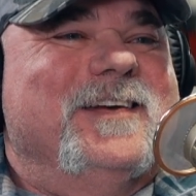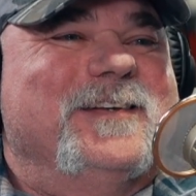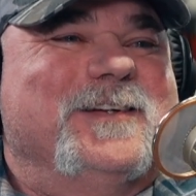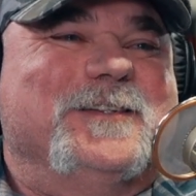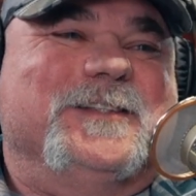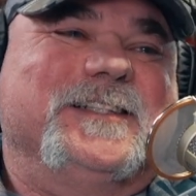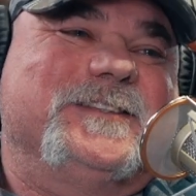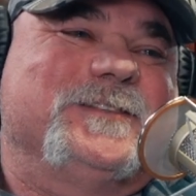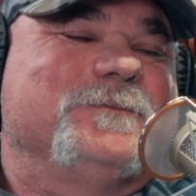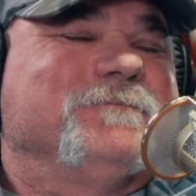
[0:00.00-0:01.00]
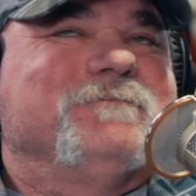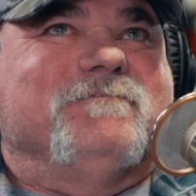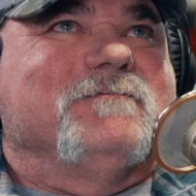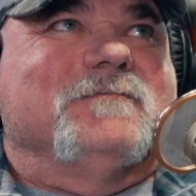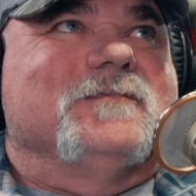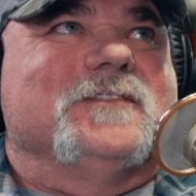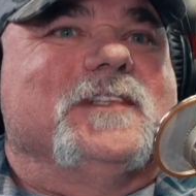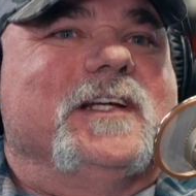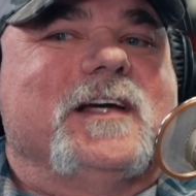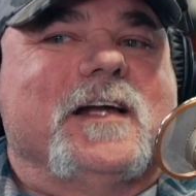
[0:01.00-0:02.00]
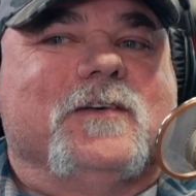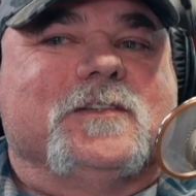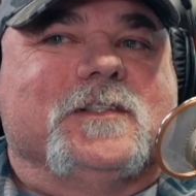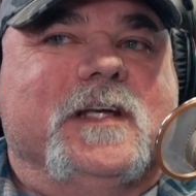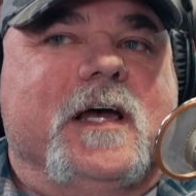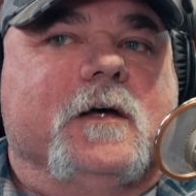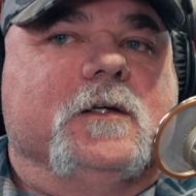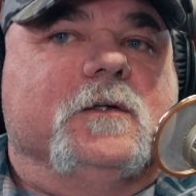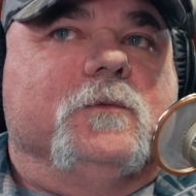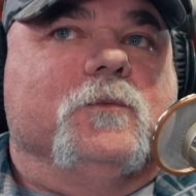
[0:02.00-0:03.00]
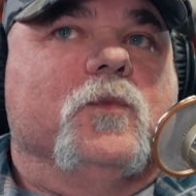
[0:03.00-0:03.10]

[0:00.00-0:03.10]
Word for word: You know, it's that I don't see how you'd